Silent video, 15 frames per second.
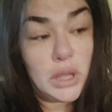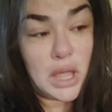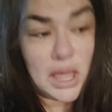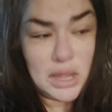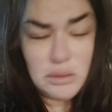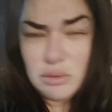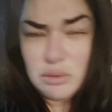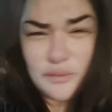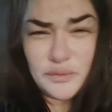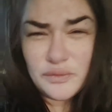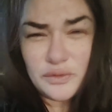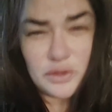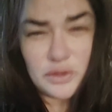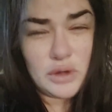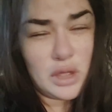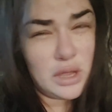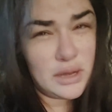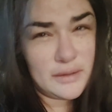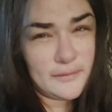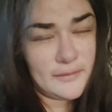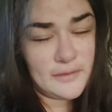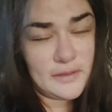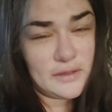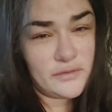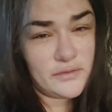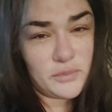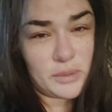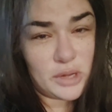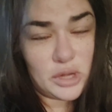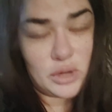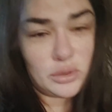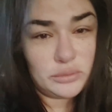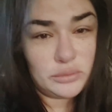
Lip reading: I don't know. You're not going to see the Easter Bunny, no.